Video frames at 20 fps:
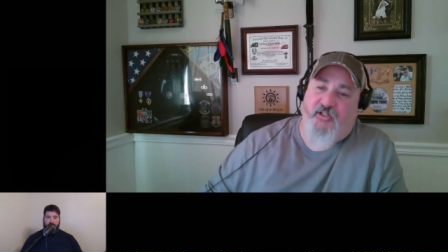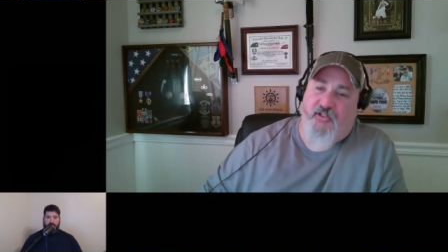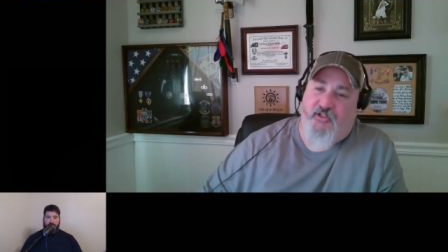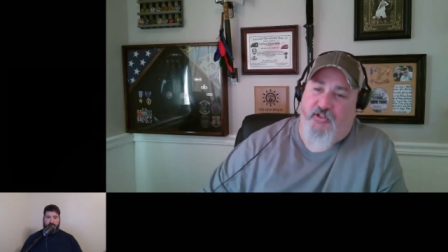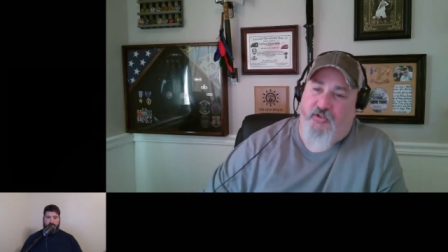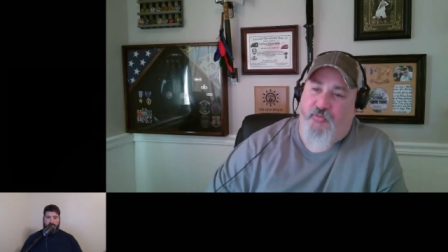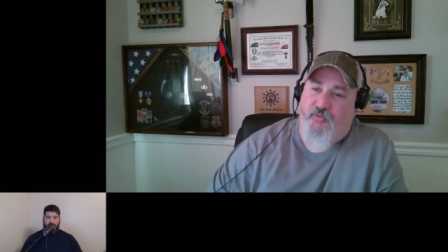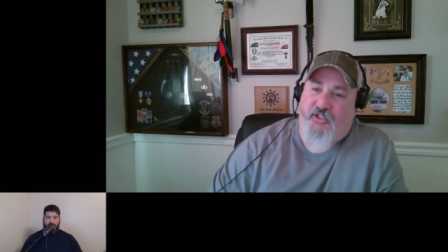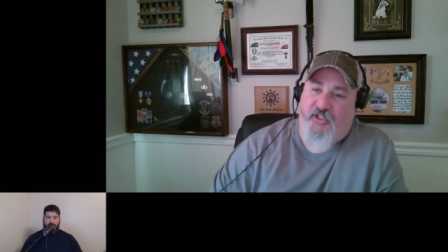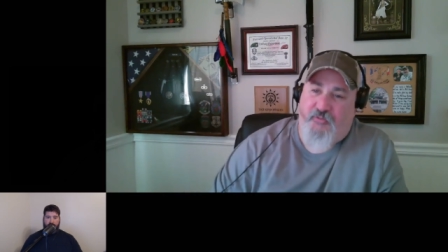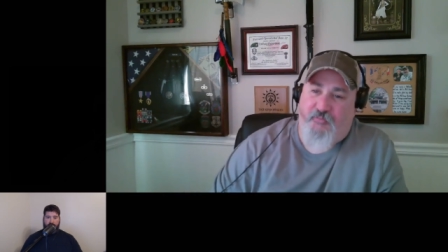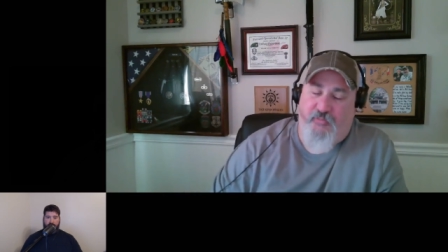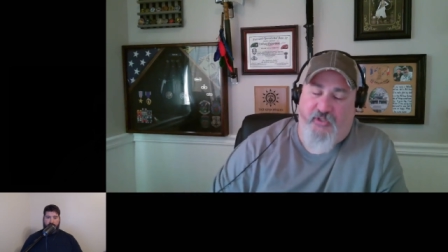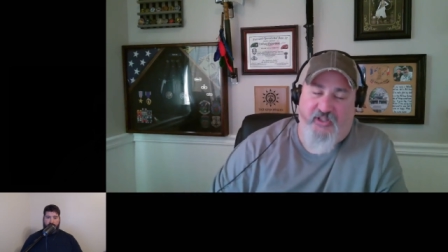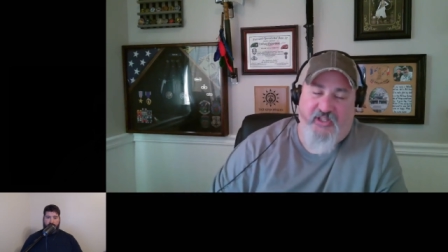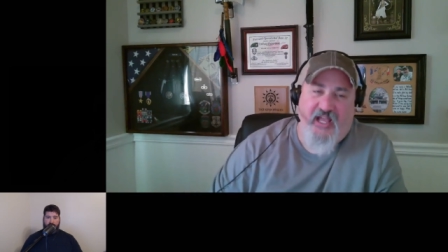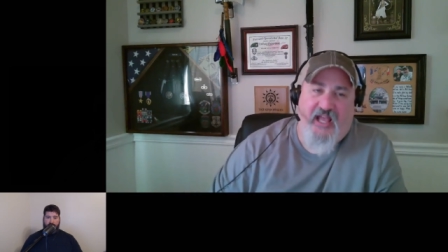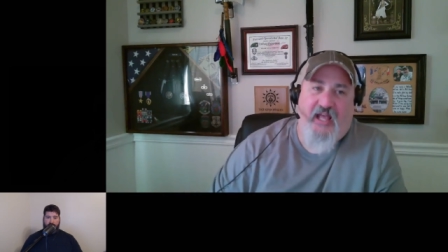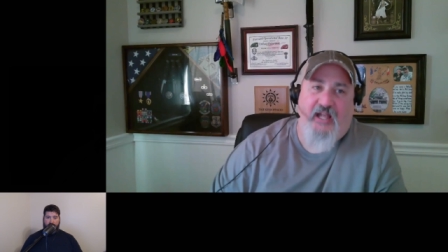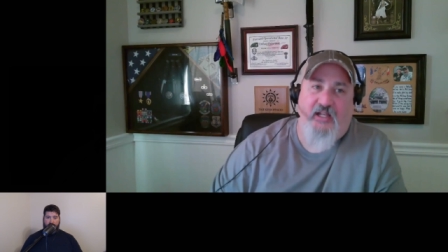to do with it.
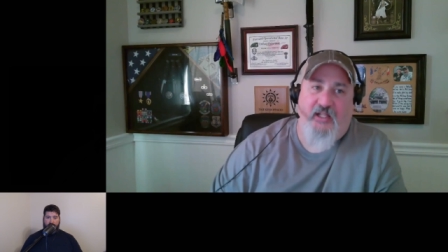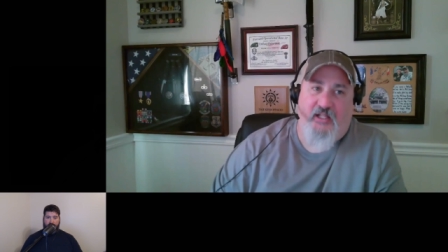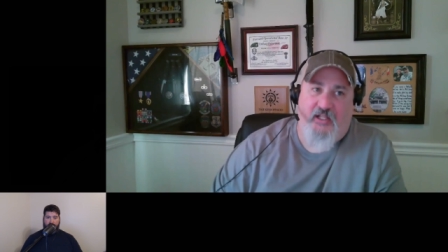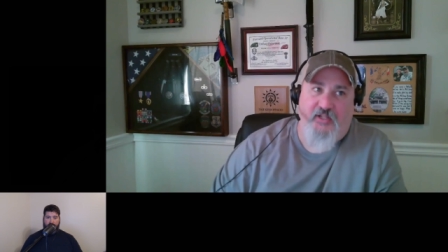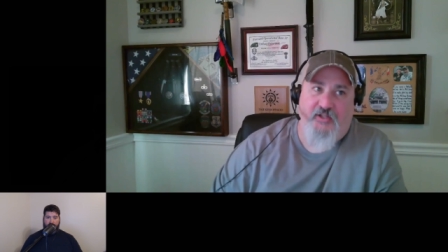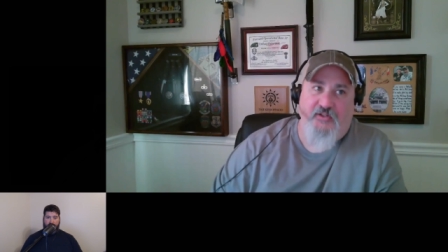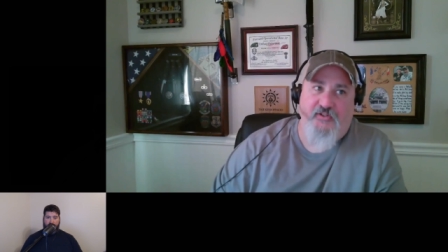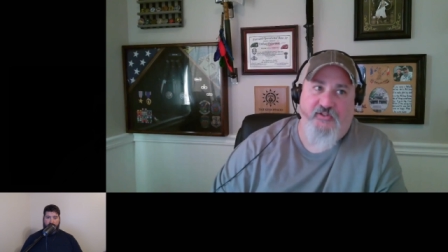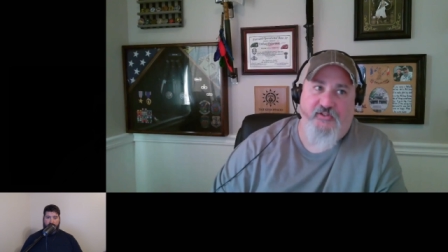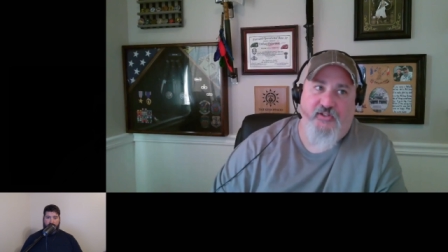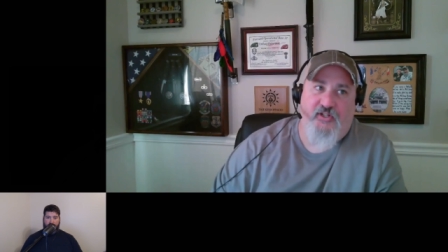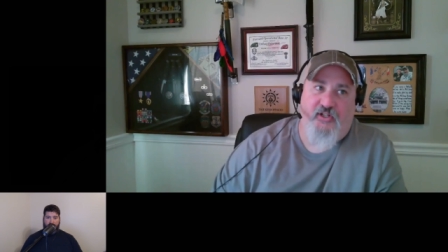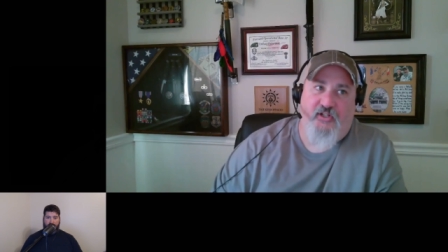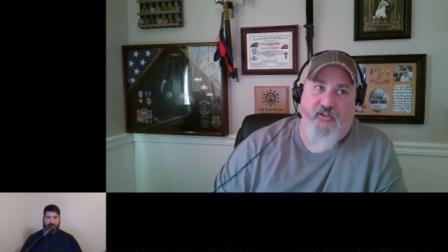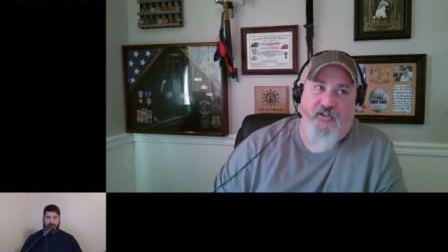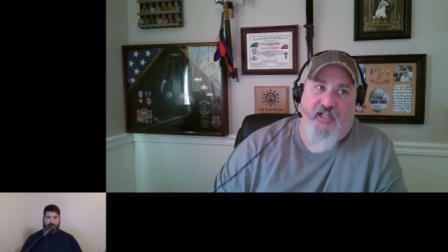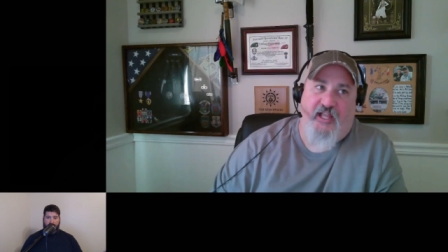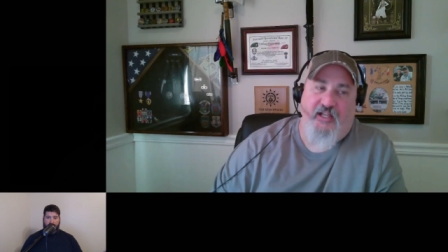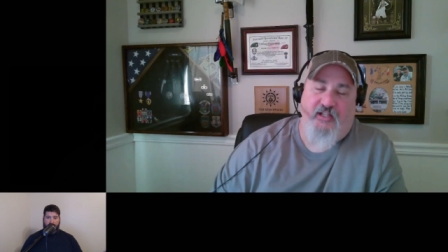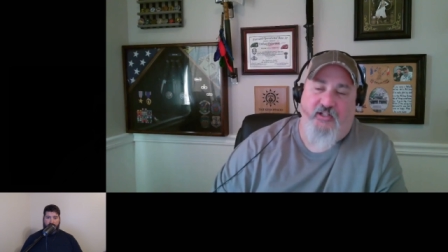But that is
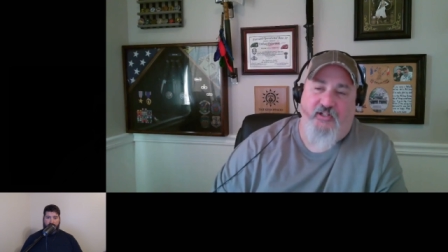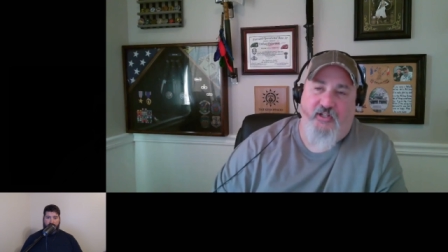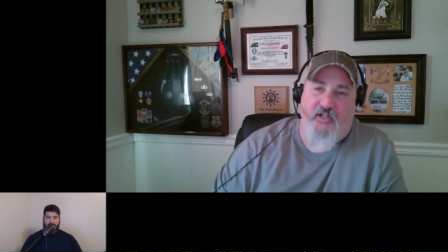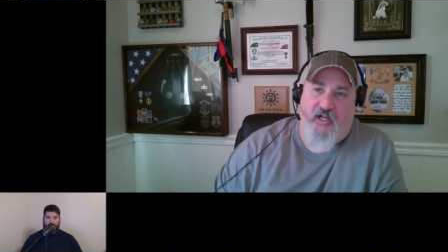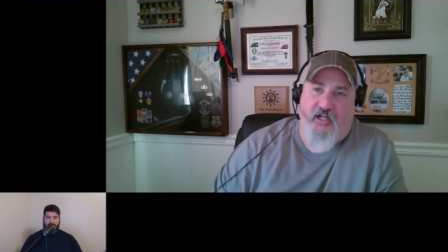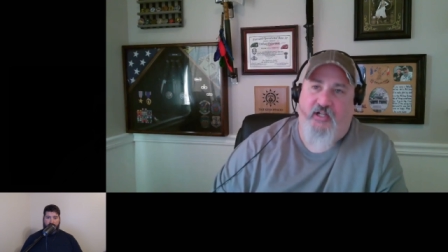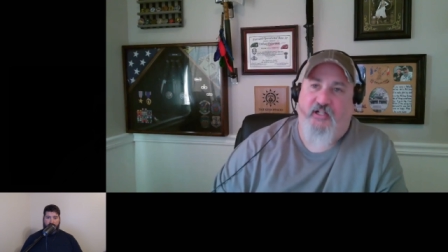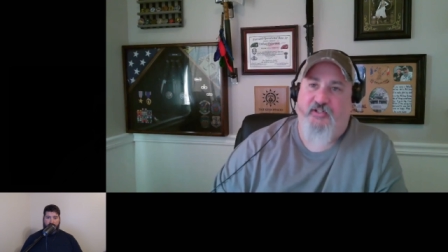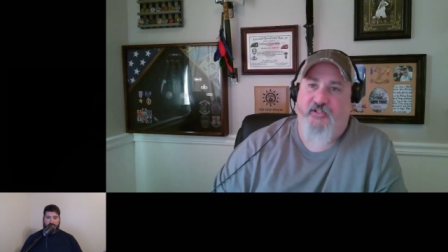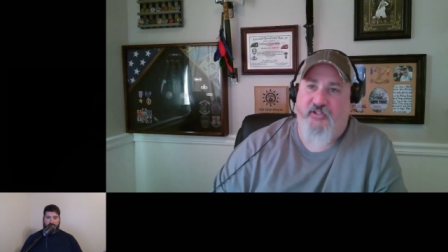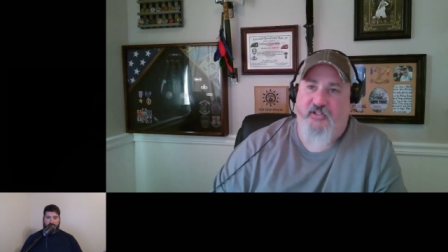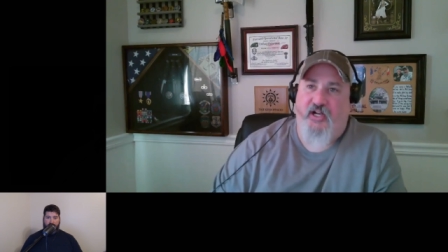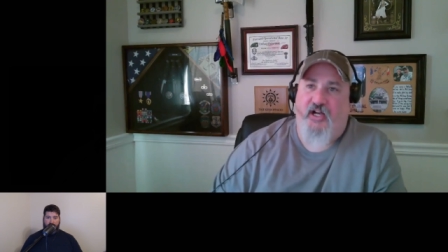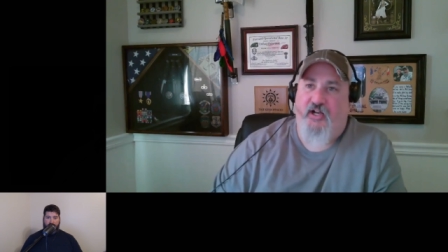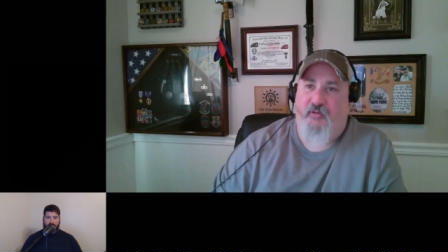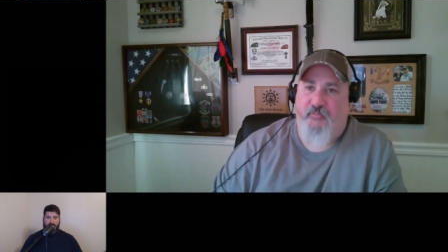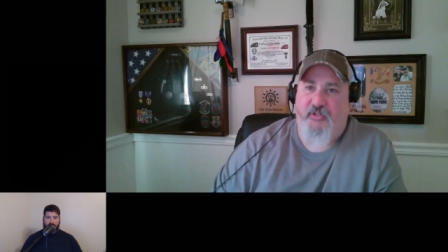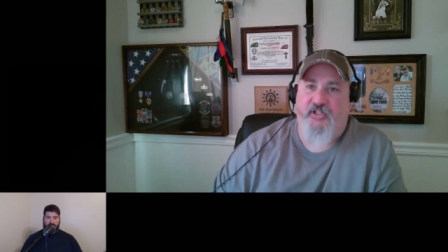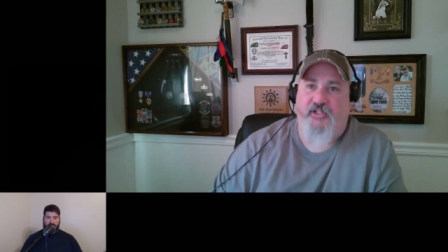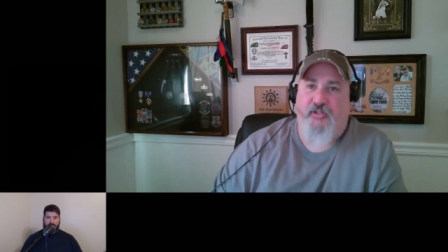like nonstop
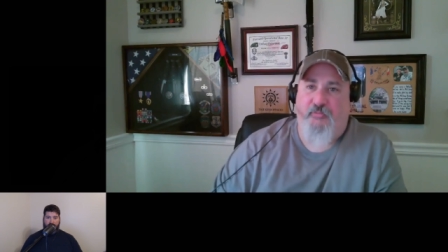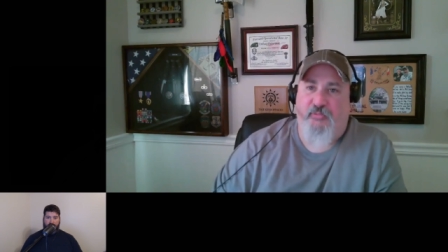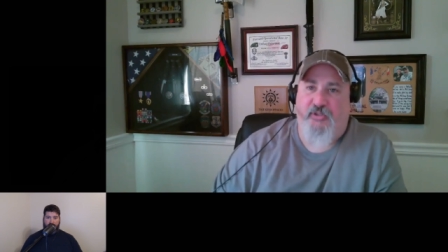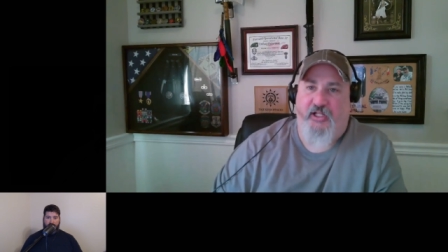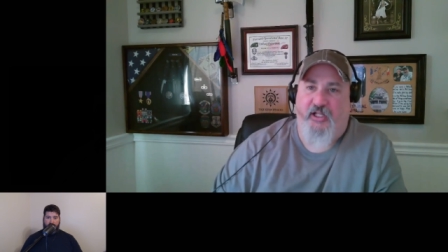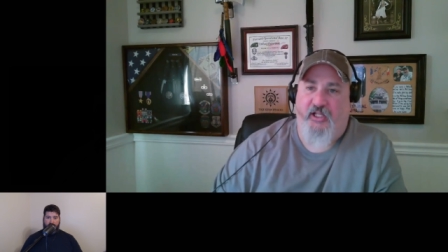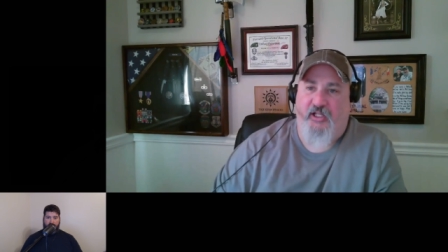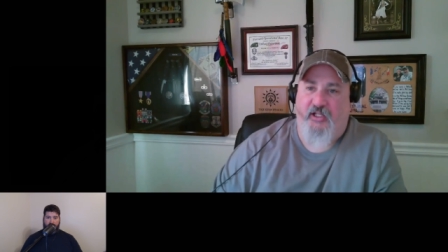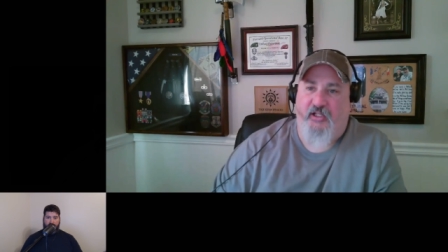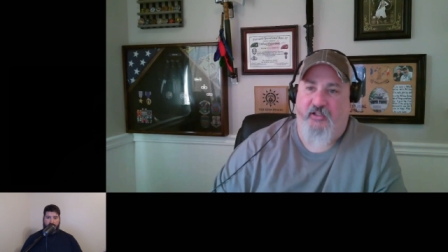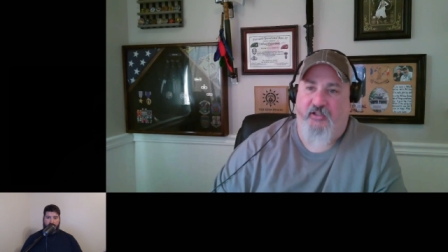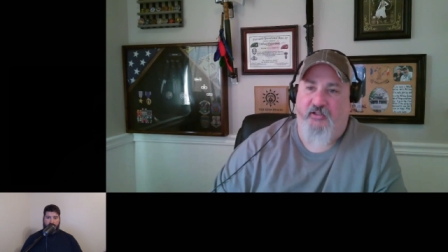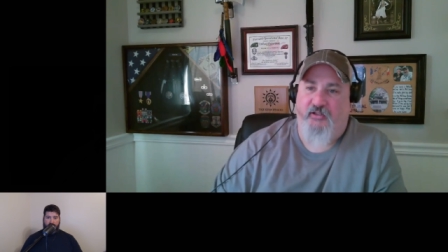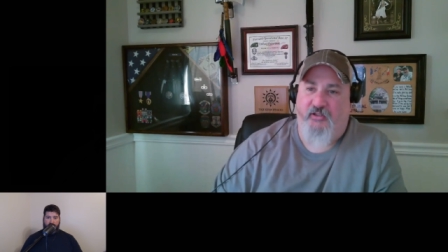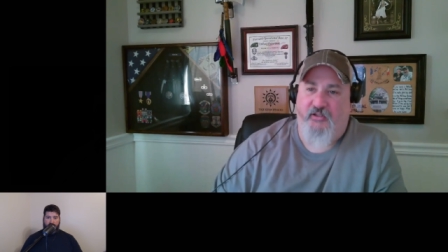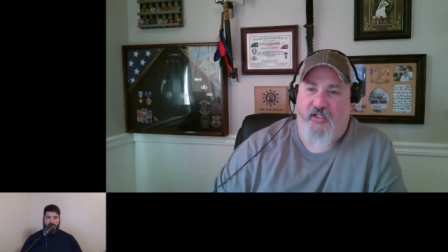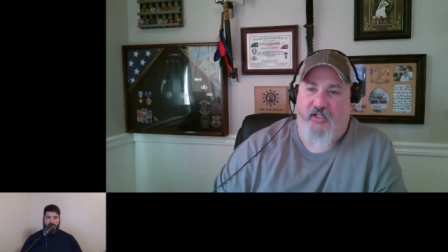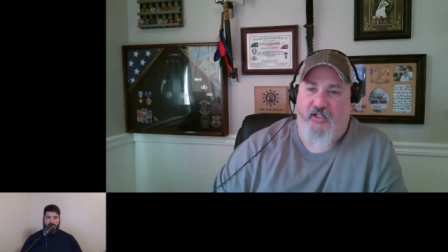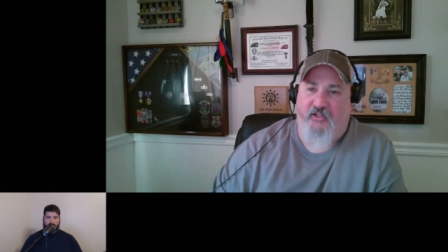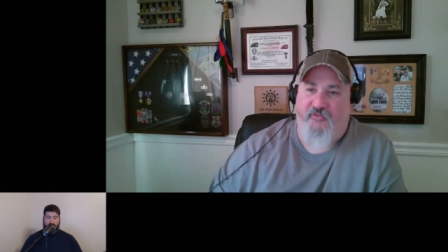mission planning.
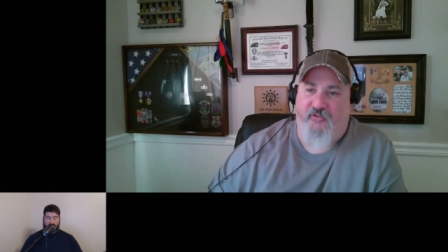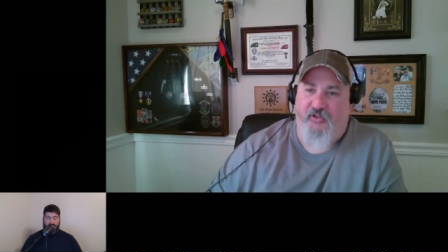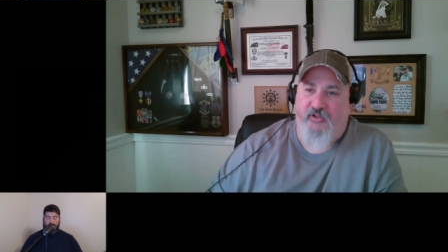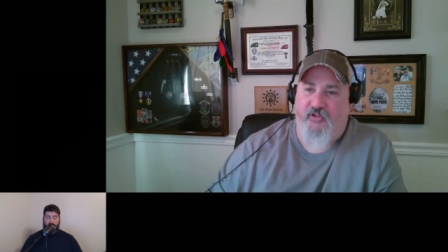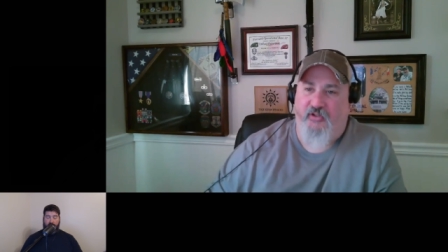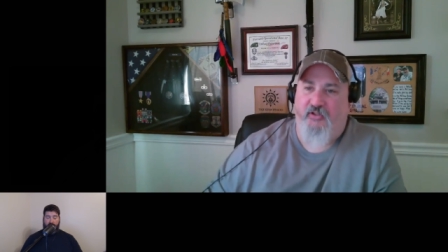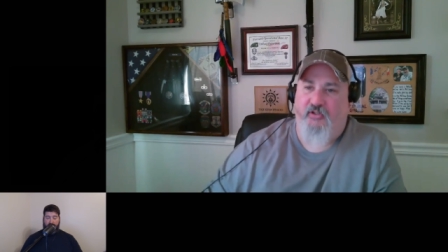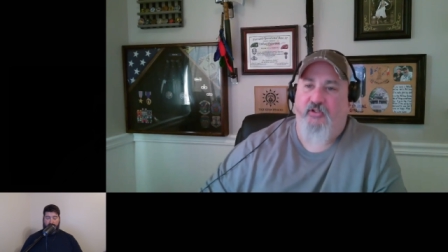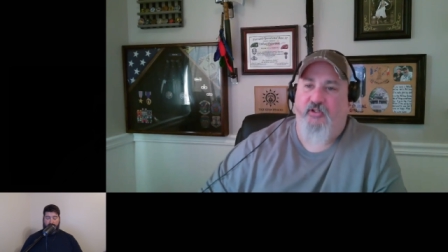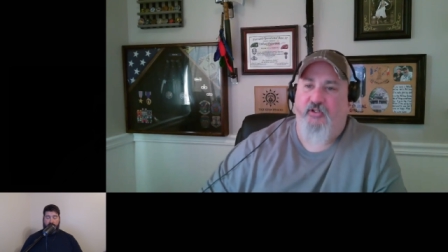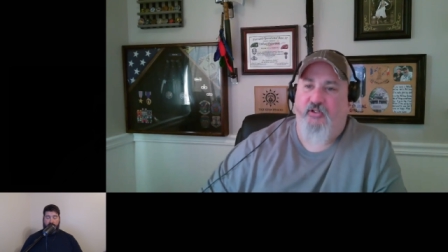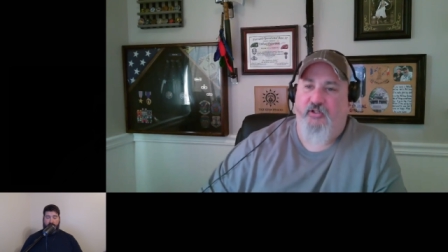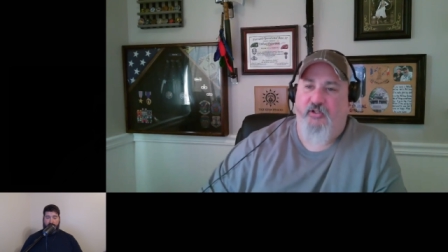Like for right.